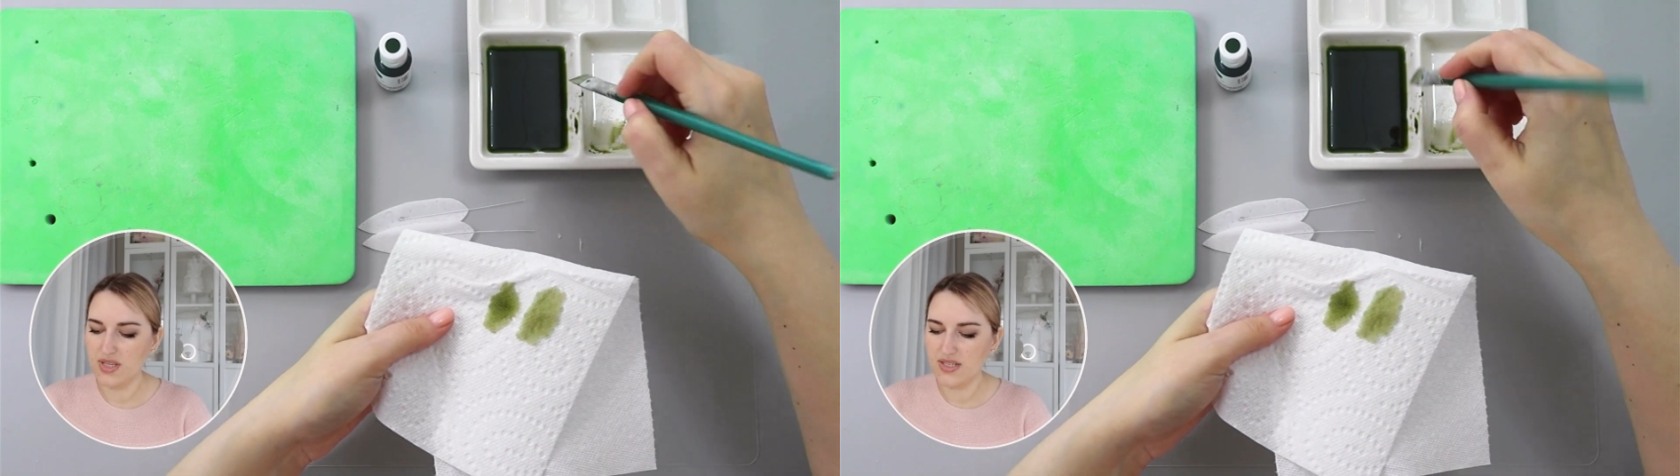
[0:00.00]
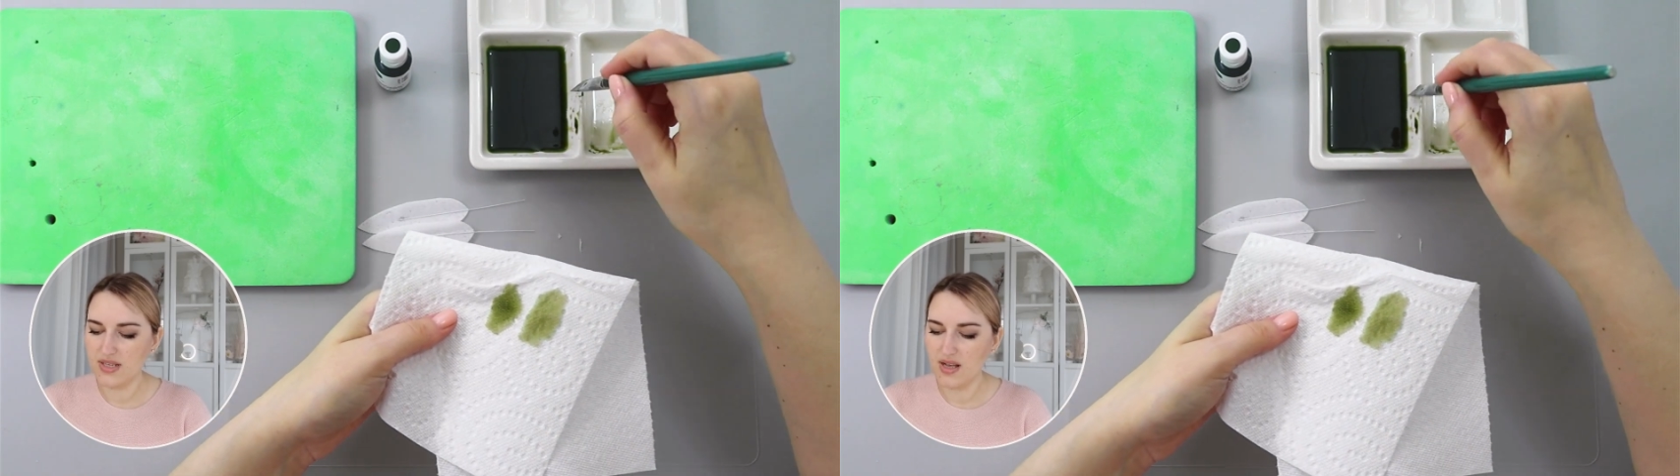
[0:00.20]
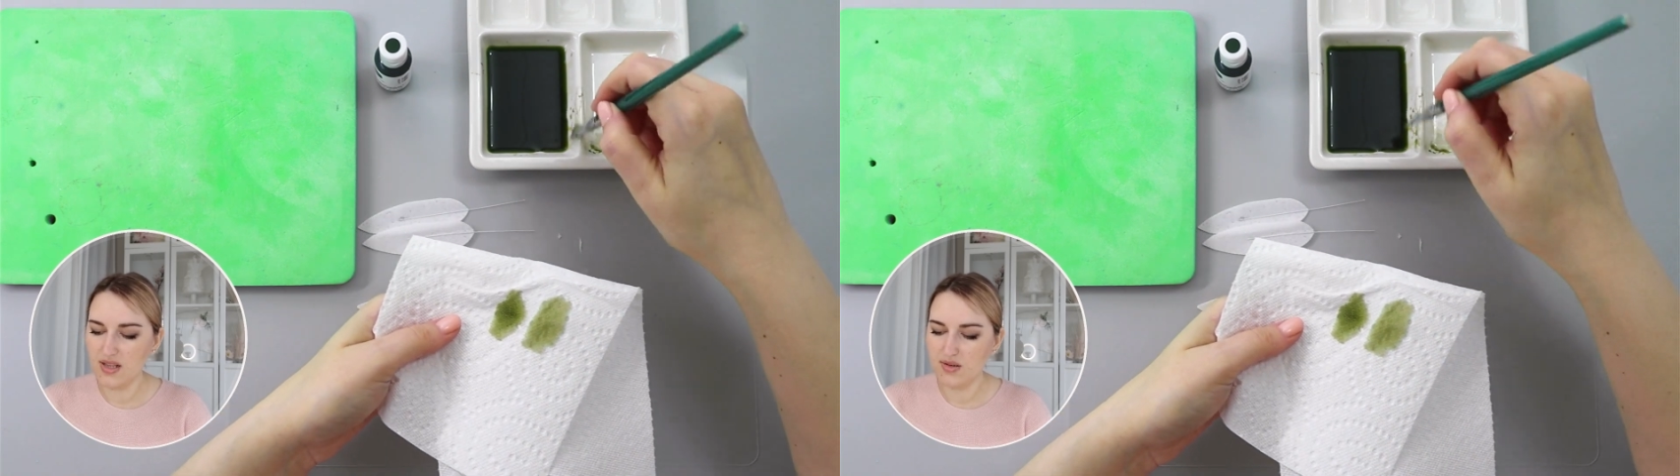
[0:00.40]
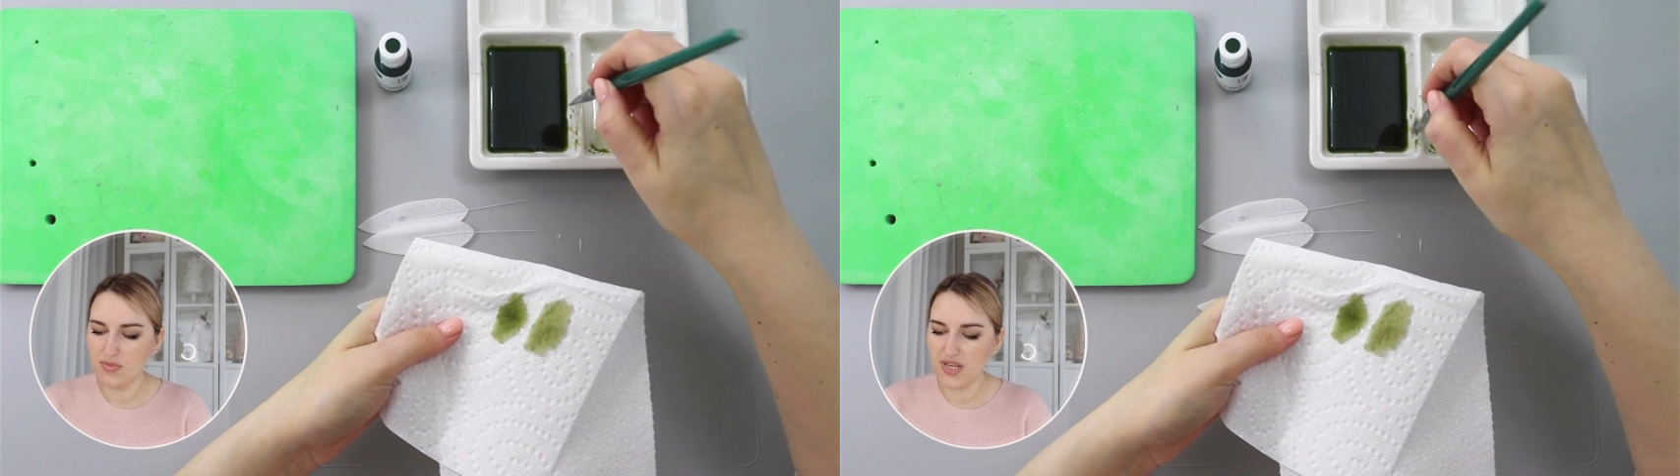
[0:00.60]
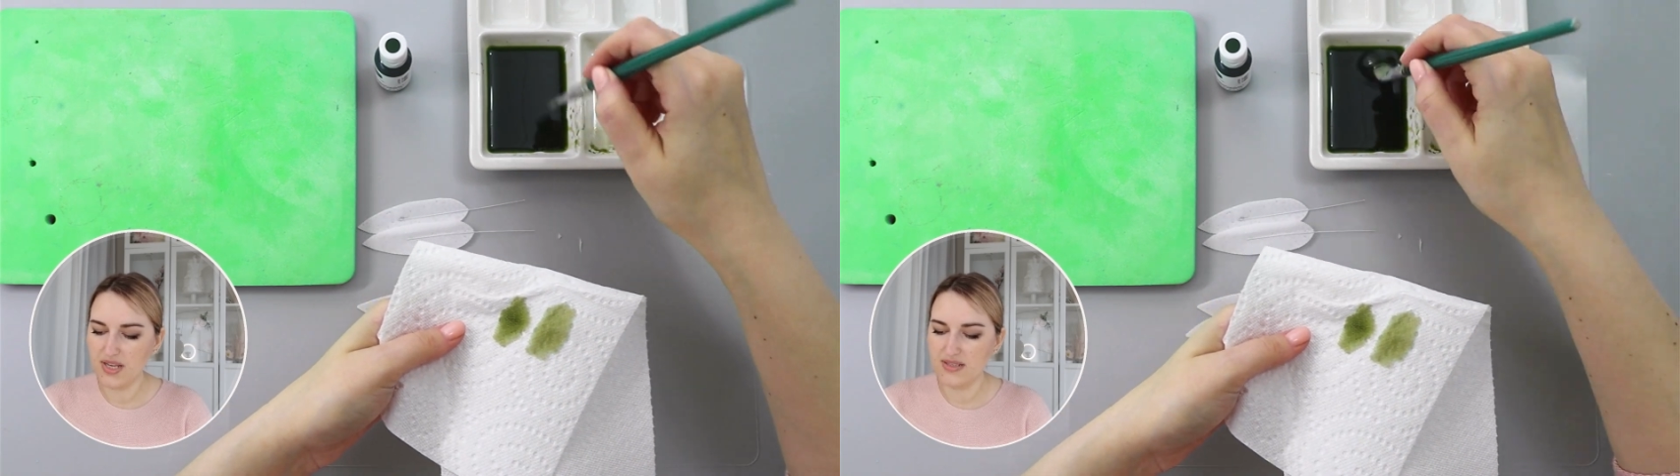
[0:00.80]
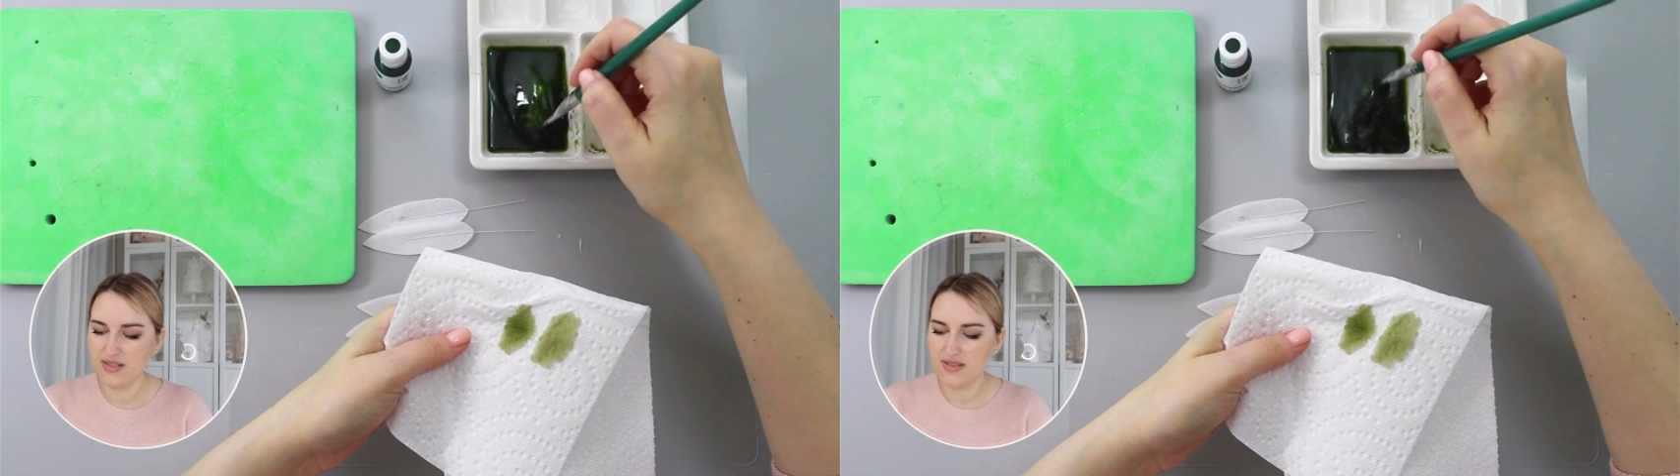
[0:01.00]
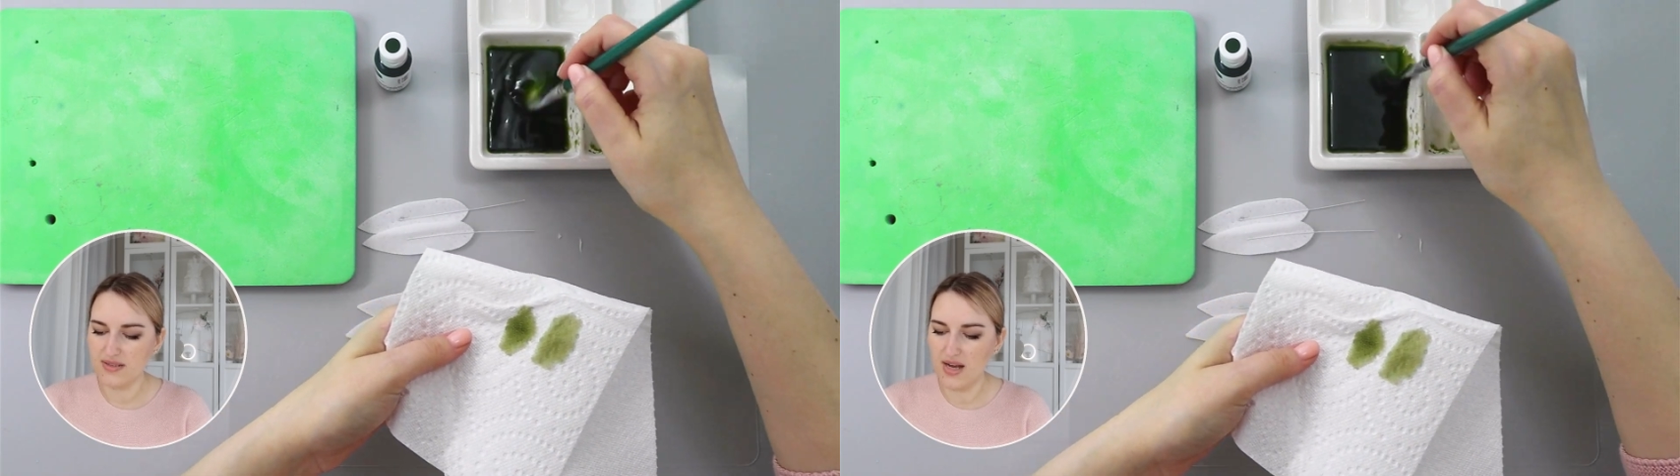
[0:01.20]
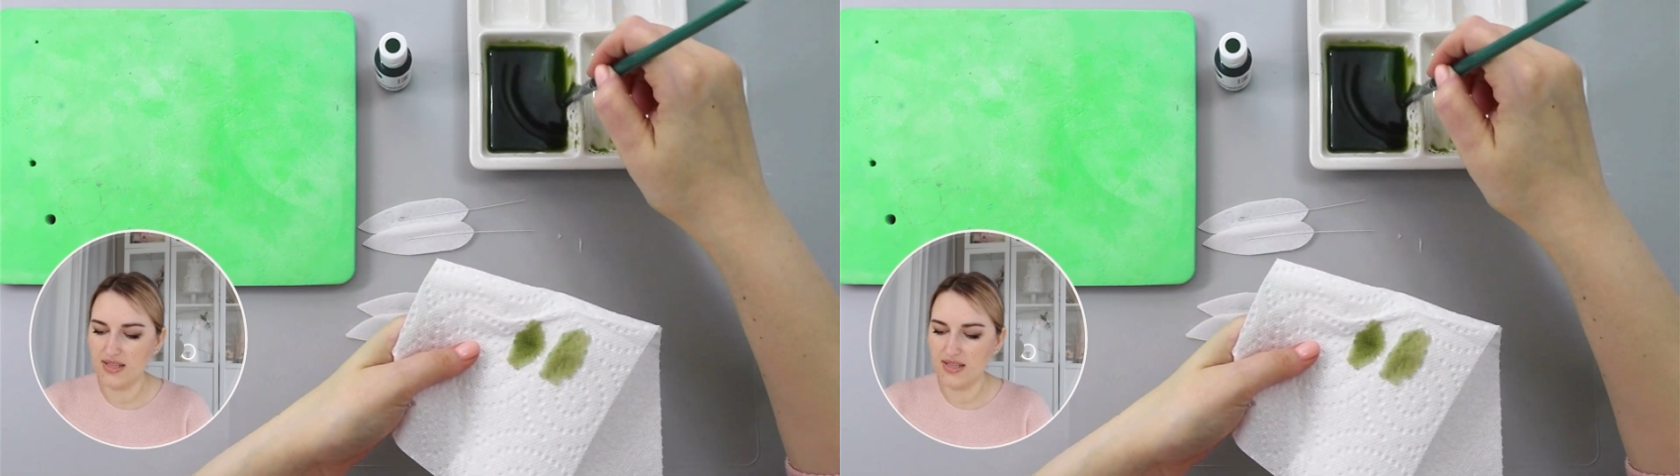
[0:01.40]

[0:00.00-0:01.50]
this color because